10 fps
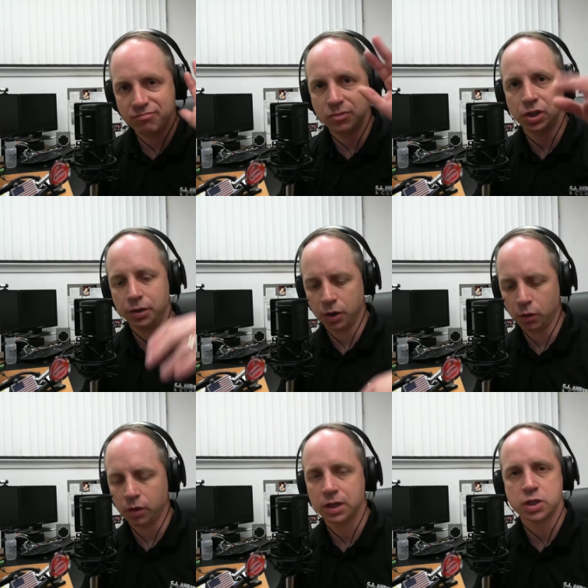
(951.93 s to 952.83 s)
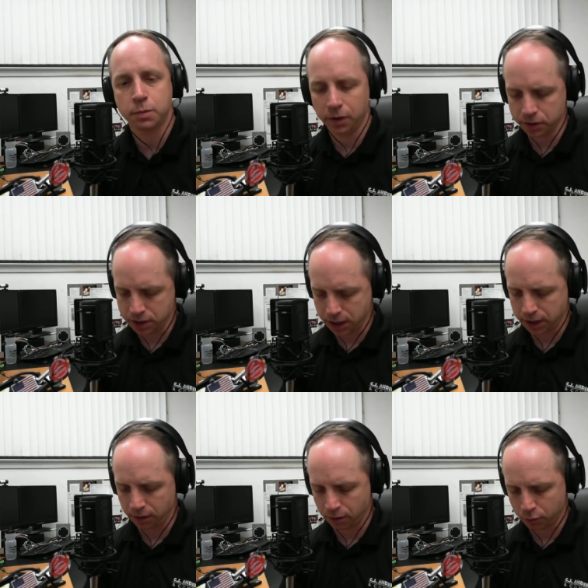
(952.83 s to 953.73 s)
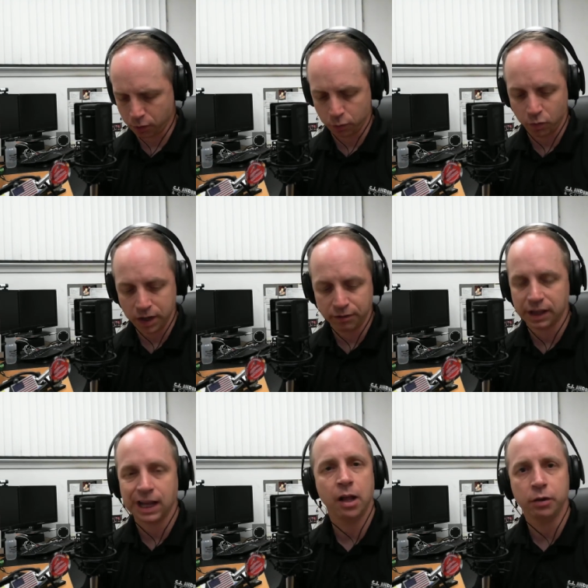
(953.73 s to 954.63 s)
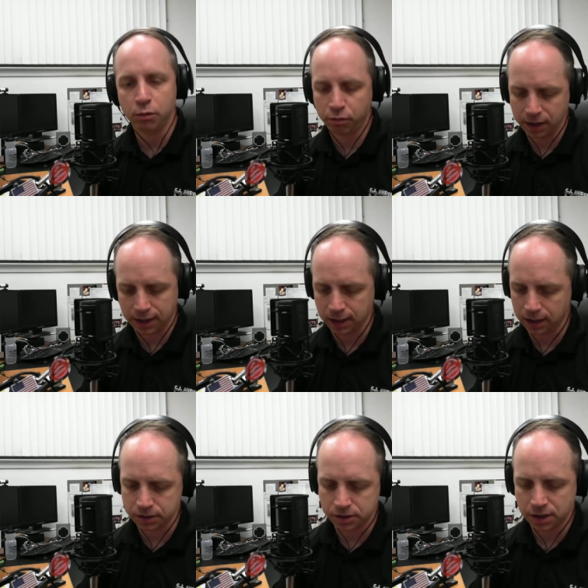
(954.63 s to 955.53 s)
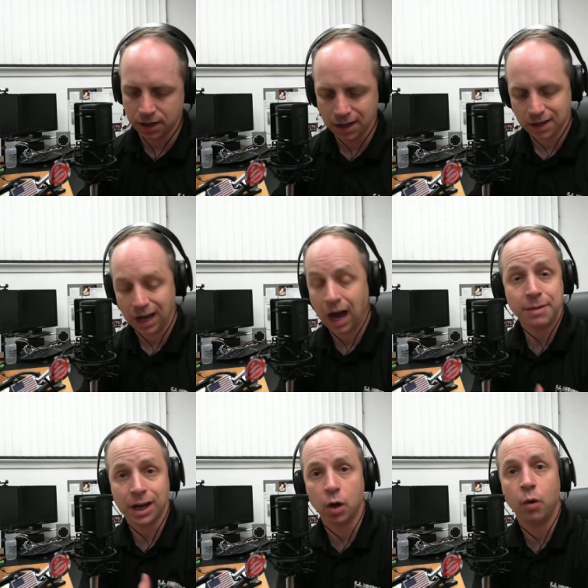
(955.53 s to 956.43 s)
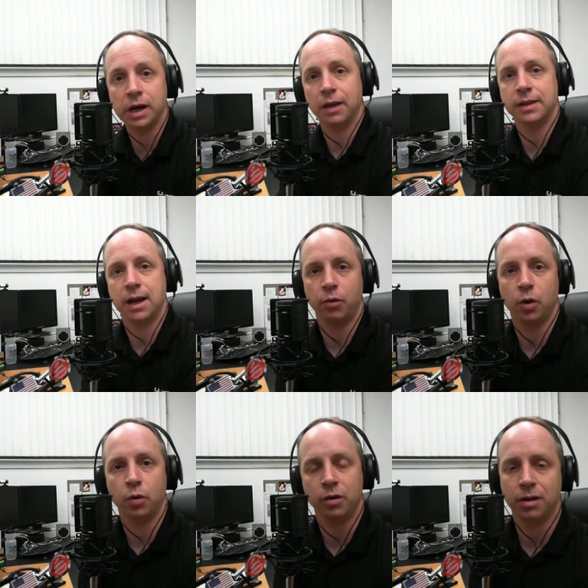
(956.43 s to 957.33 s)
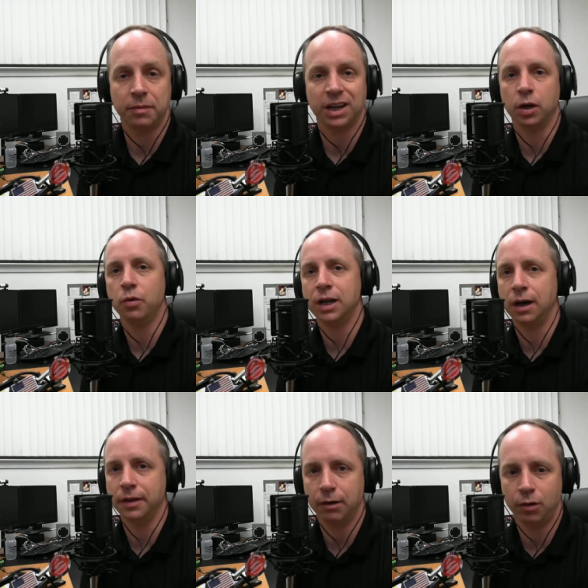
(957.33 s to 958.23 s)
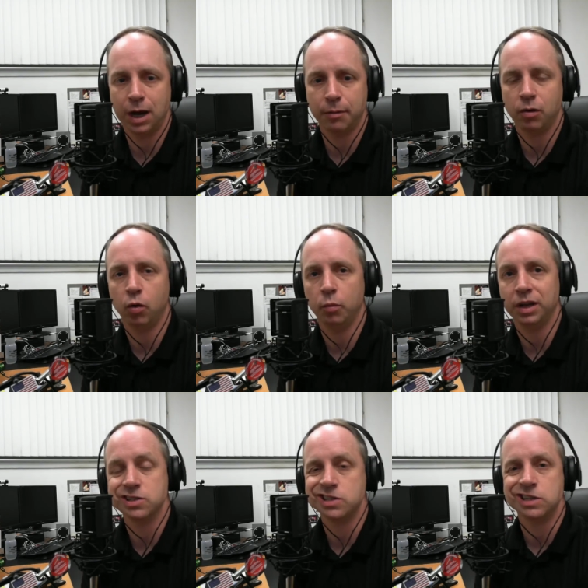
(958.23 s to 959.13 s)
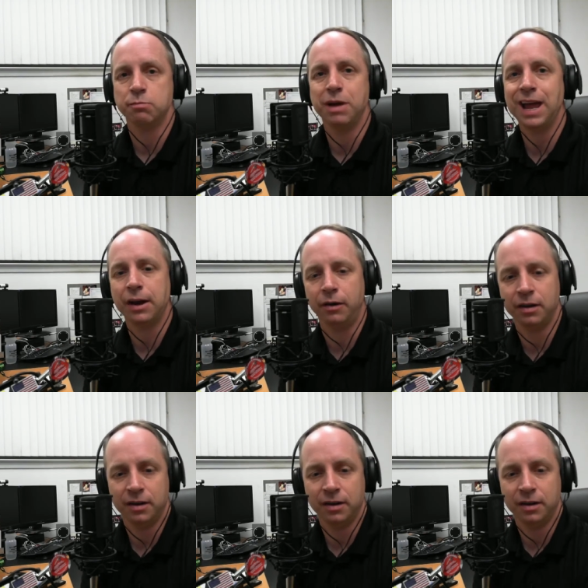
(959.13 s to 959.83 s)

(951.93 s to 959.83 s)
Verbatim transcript: Share your own conspiracy theory with, with whatever the hell you think it is. I'm not going down that road. I'm not going down that rabbit hole because it doesn't matter.